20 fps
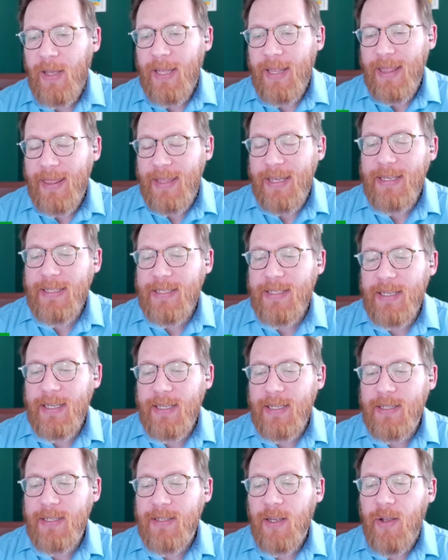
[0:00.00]
This
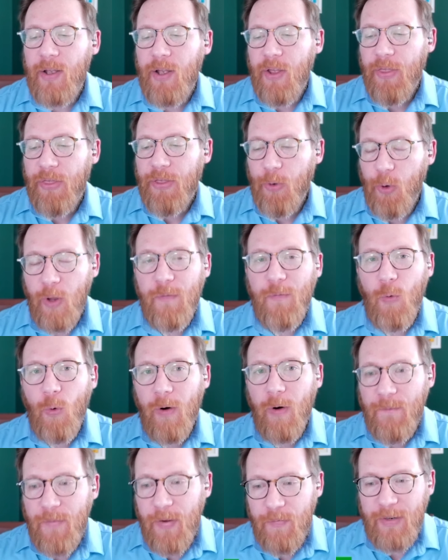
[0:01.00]
is
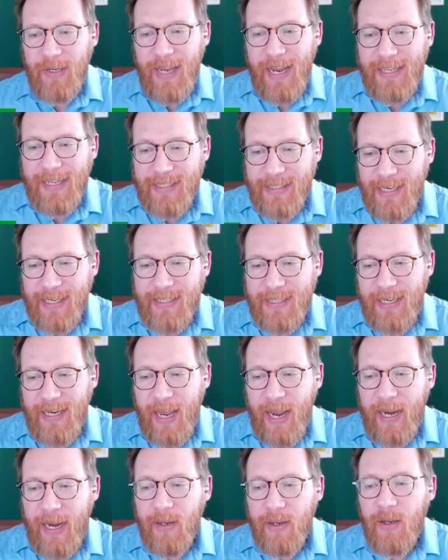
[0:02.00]
34, 58,
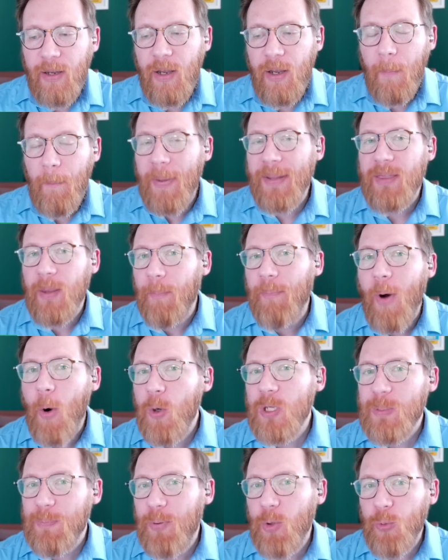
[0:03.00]
68, but the
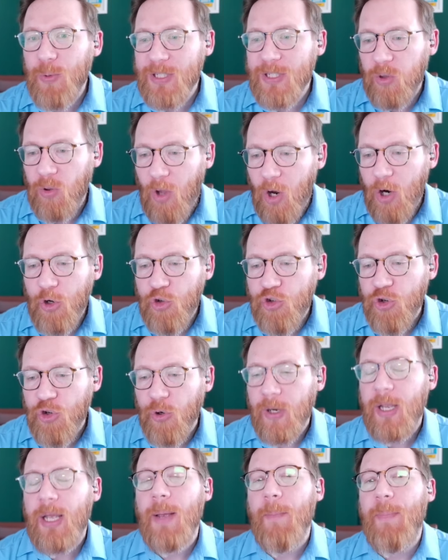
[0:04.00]
bonus pool is
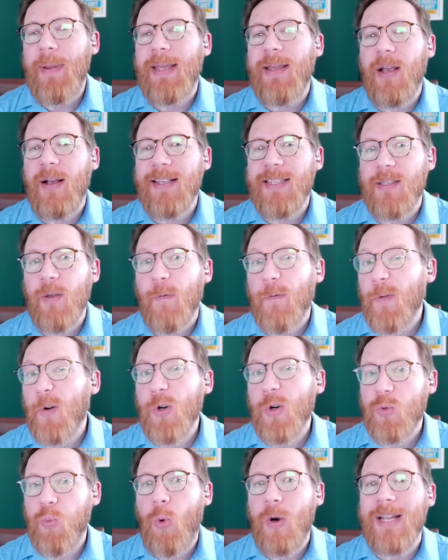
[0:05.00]
larger because the
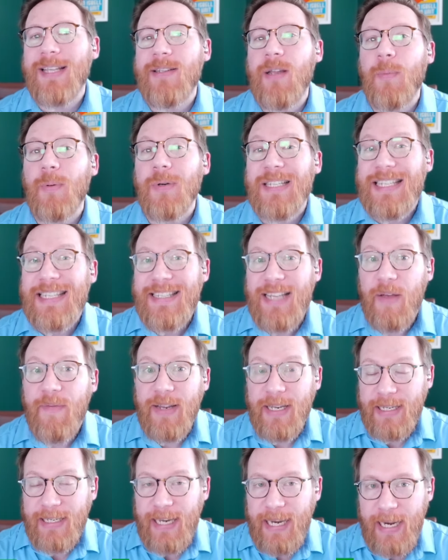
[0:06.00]
first one is number
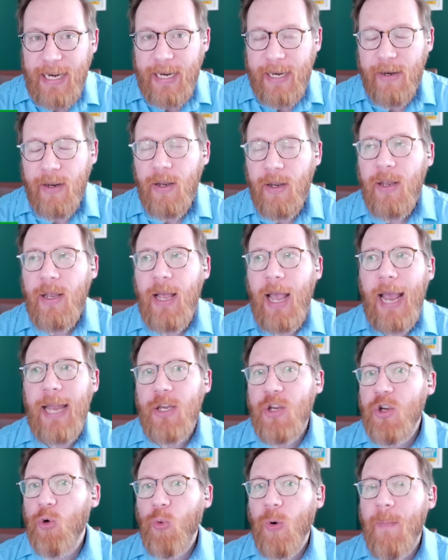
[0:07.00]
17.
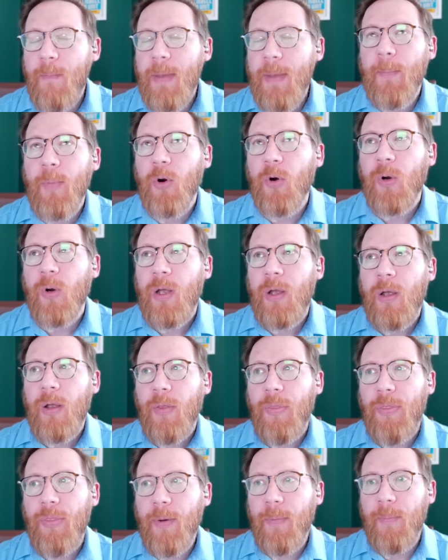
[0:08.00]
And you'll remember
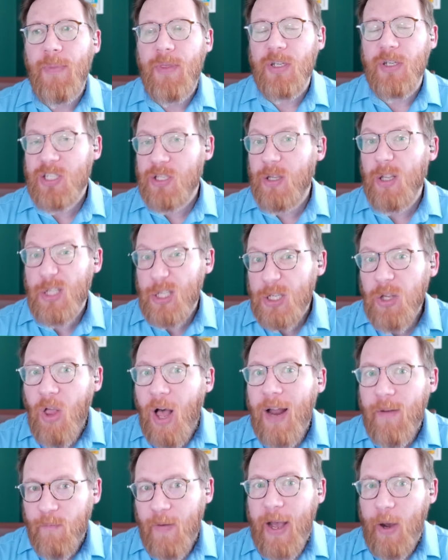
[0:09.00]
the
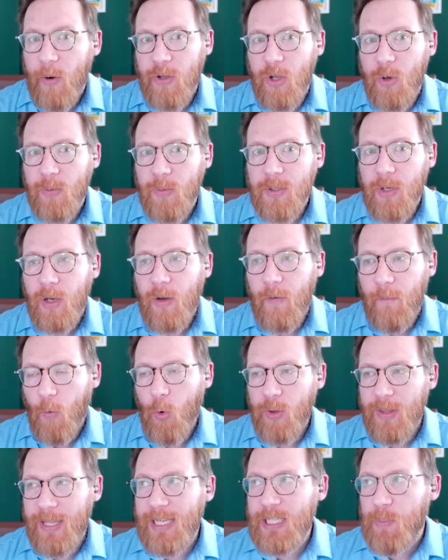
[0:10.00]
slot values
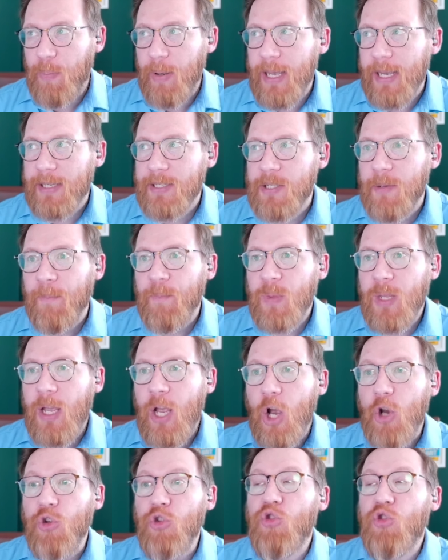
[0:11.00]
for these picks
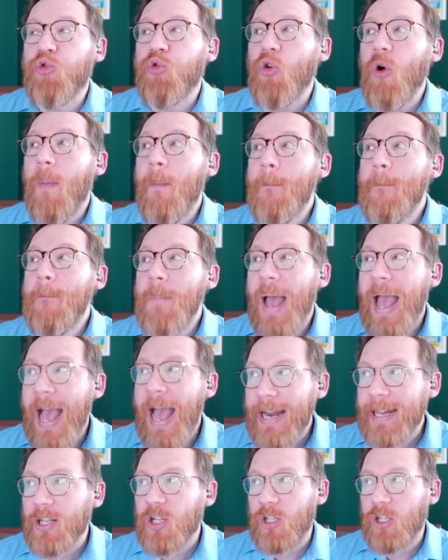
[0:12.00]

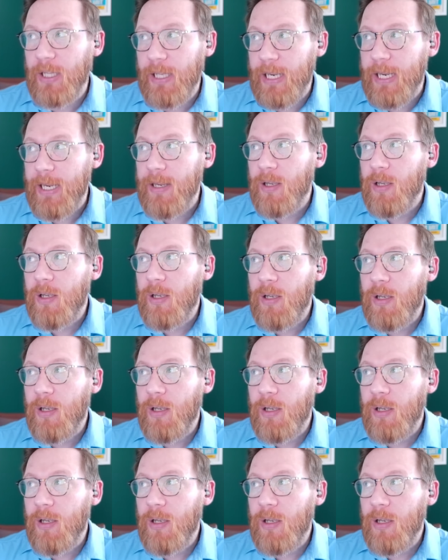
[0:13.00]
dramatically